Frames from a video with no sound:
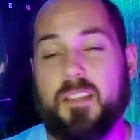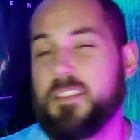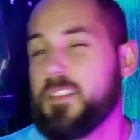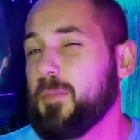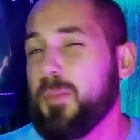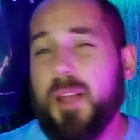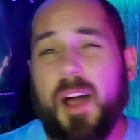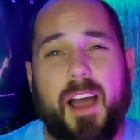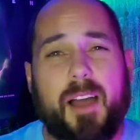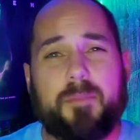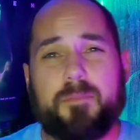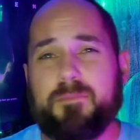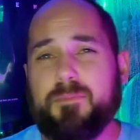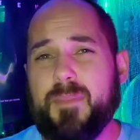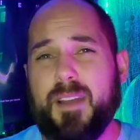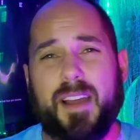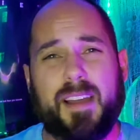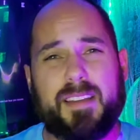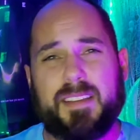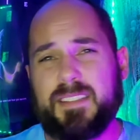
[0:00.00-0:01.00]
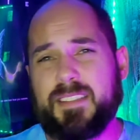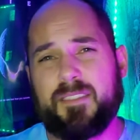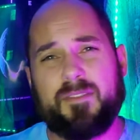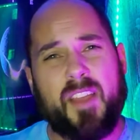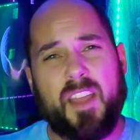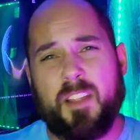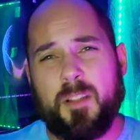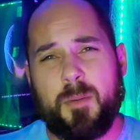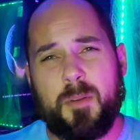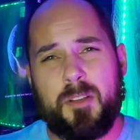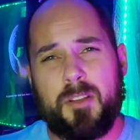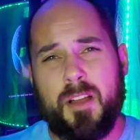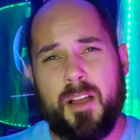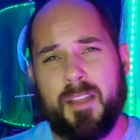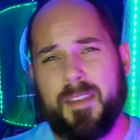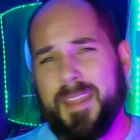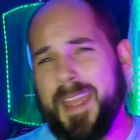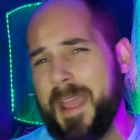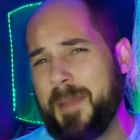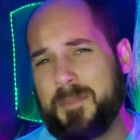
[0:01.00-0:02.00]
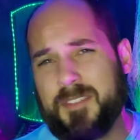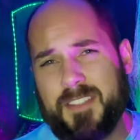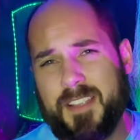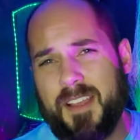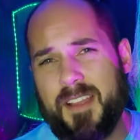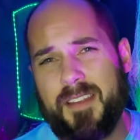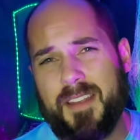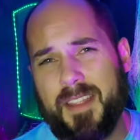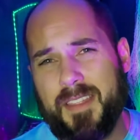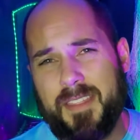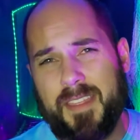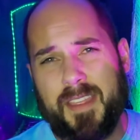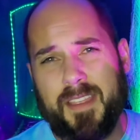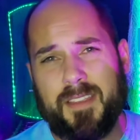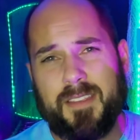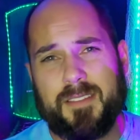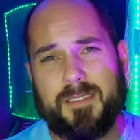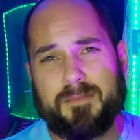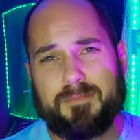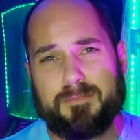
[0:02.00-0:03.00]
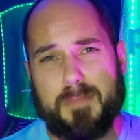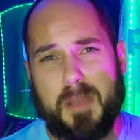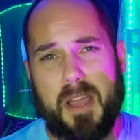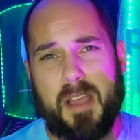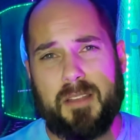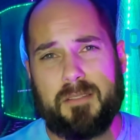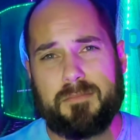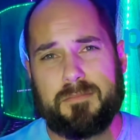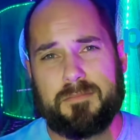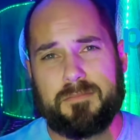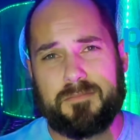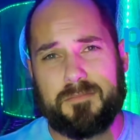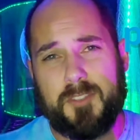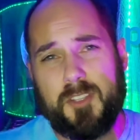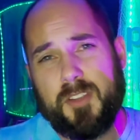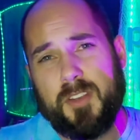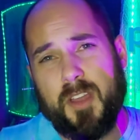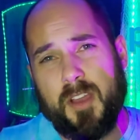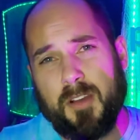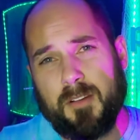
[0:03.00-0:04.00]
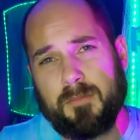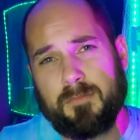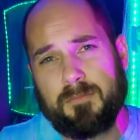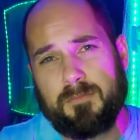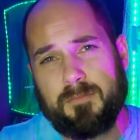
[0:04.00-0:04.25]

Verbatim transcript: The Blob uh, is available on Amazon, I think, but you know,